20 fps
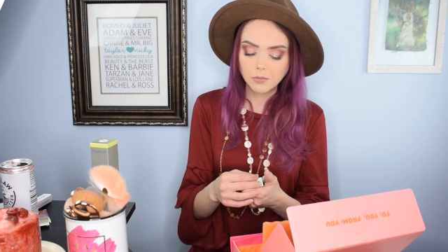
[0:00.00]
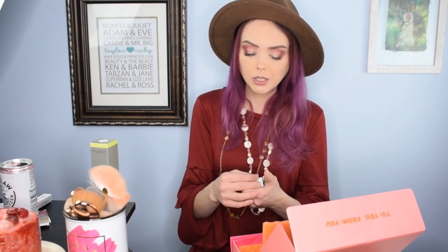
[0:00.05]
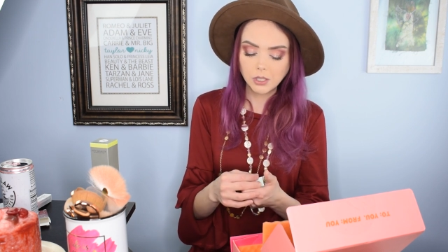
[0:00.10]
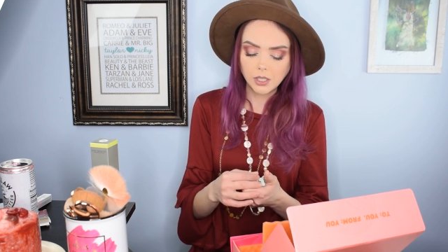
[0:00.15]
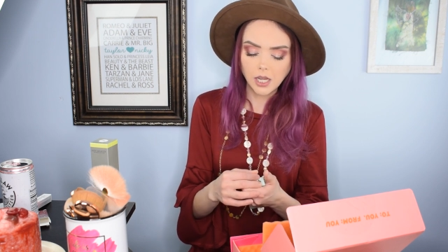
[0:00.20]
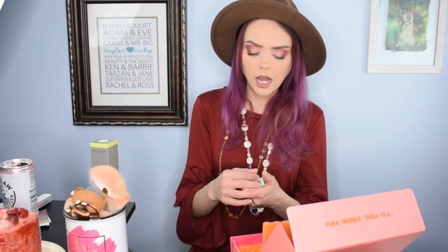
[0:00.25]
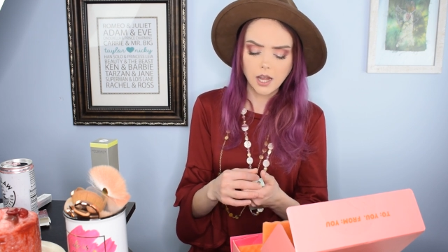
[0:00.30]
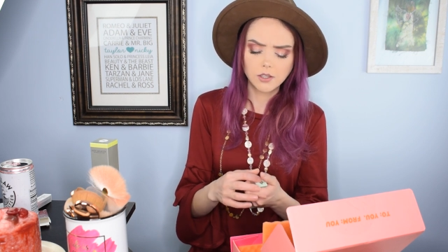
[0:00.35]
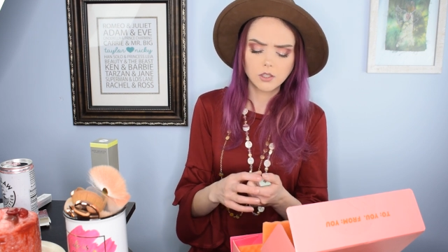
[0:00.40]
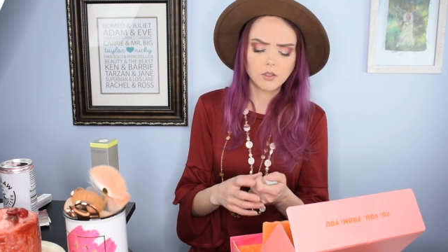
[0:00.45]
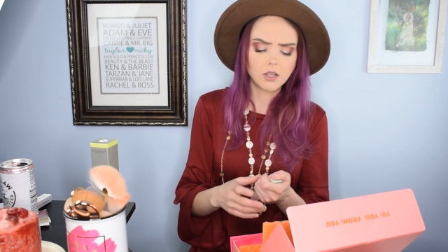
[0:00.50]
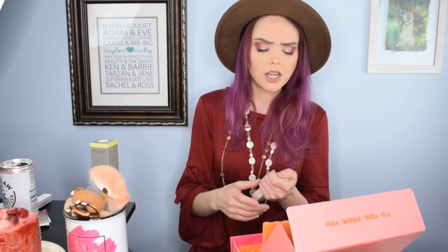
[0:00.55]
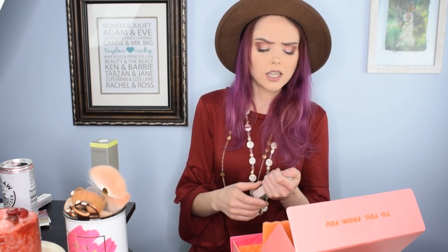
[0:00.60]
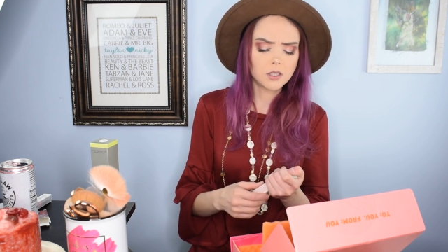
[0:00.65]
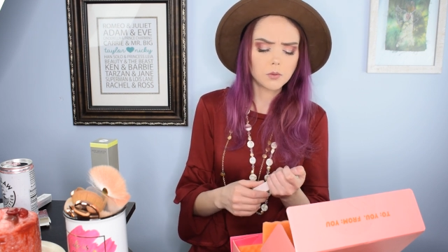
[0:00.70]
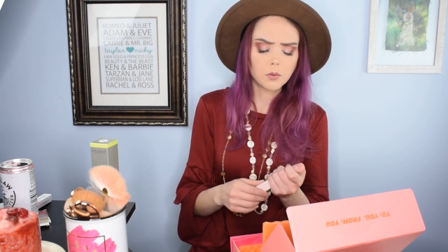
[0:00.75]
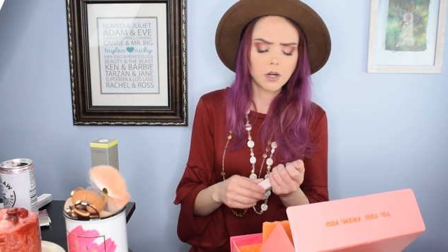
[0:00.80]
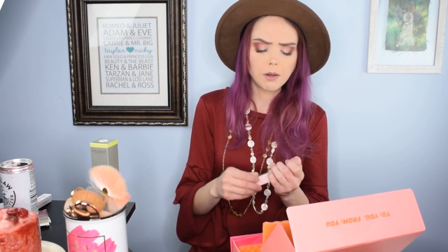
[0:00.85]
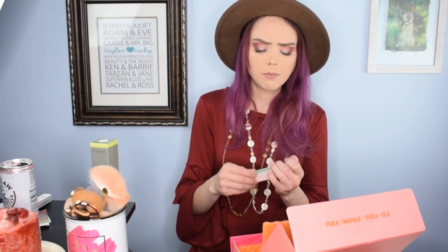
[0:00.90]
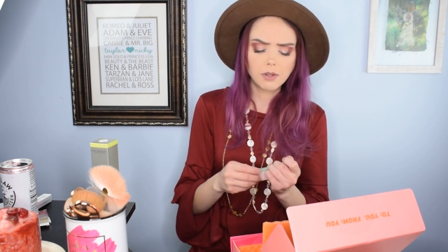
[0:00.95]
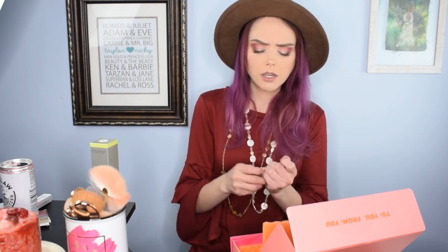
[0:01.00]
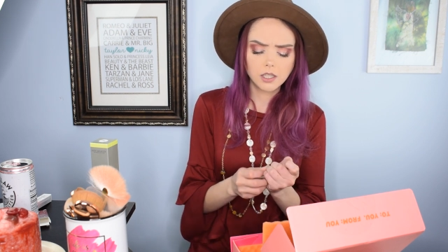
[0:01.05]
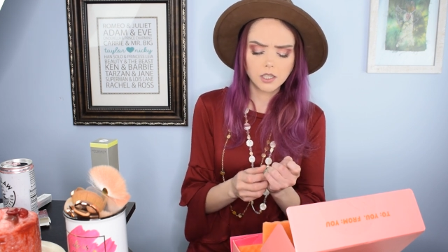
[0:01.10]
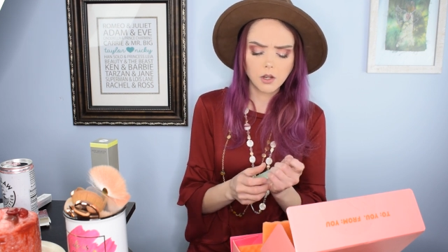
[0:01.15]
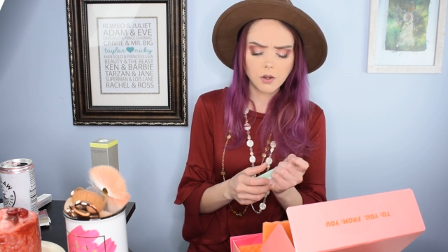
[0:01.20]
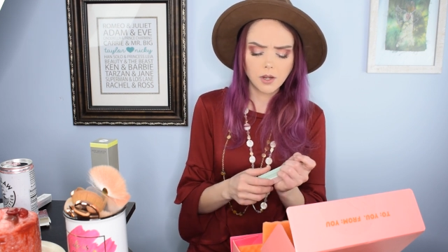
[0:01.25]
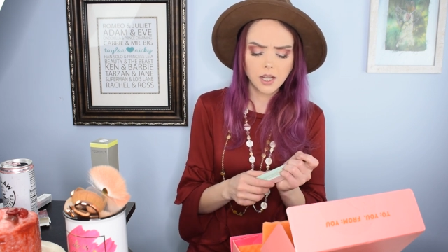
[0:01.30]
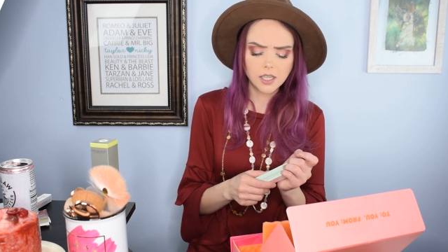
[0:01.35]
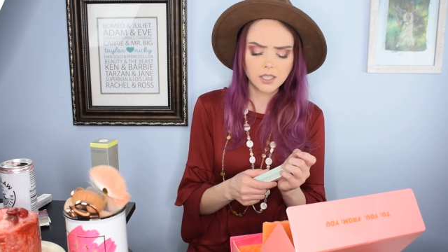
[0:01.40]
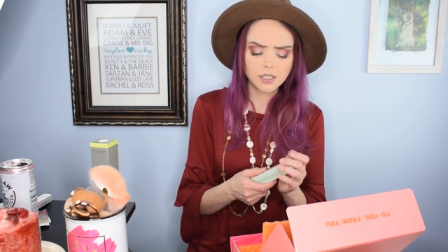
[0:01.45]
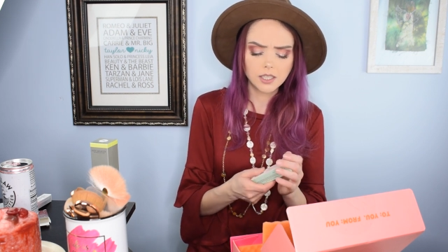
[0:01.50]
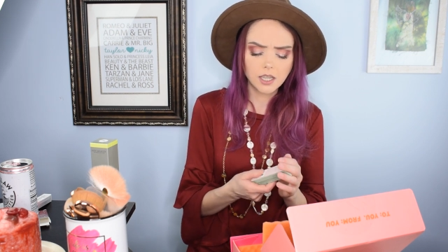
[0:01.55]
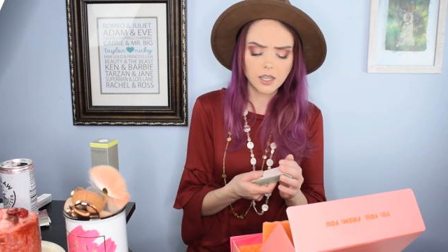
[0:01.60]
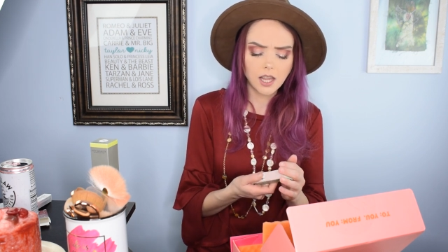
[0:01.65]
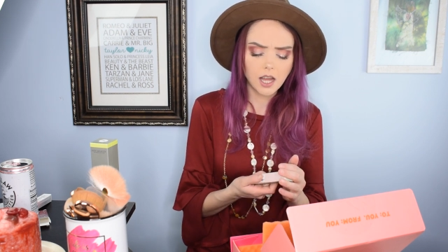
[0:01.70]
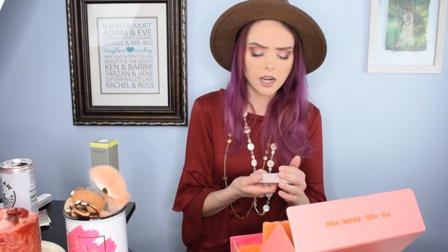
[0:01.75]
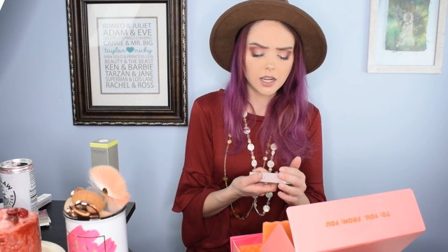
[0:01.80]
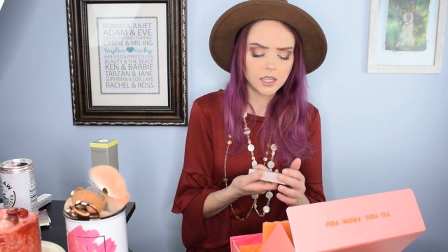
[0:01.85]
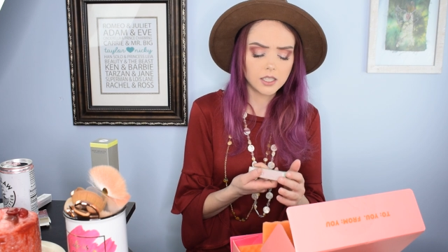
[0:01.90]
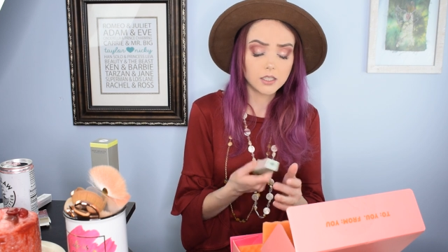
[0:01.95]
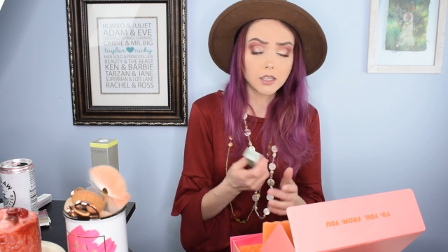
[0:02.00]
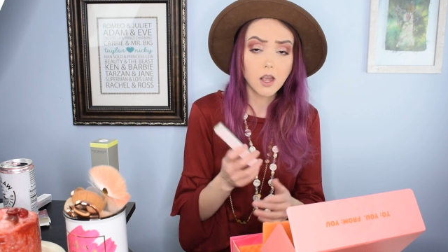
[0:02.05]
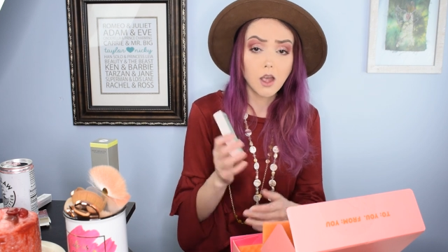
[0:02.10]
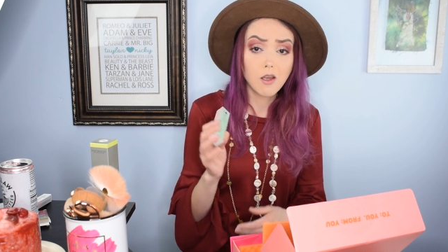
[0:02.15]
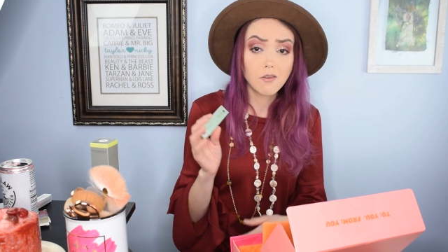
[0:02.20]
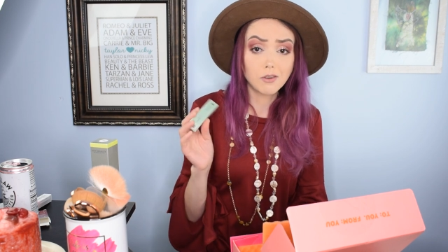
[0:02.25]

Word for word: So yeah, so that's what I'm gonna go ahead and say that is.